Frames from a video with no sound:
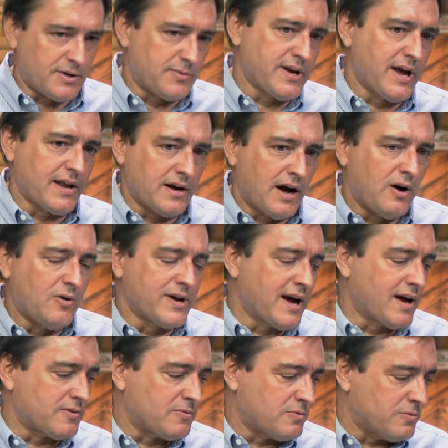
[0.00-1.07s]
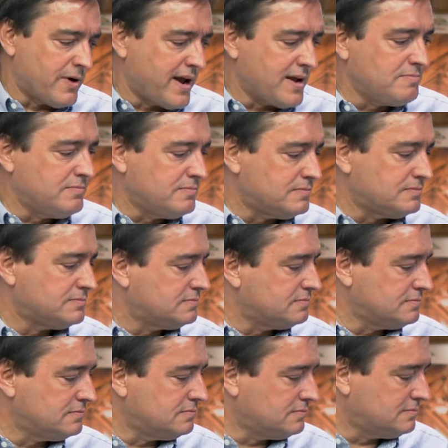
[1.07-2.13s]
So we got, oh, we got red
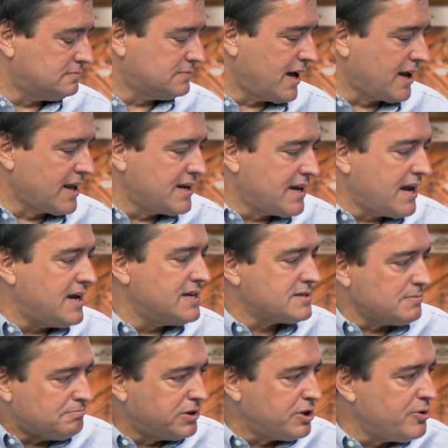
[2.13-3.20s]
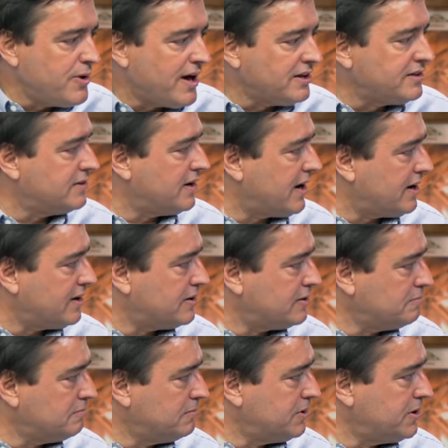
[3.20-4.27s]
L E Ds and blue, L
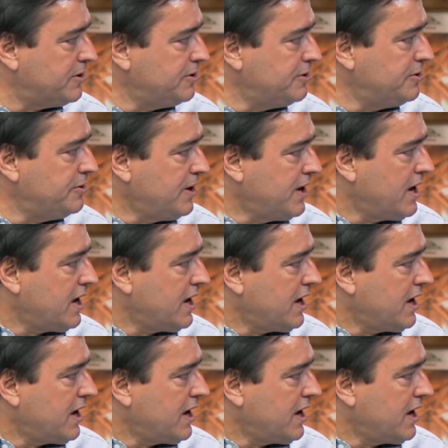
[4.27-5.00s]
blue,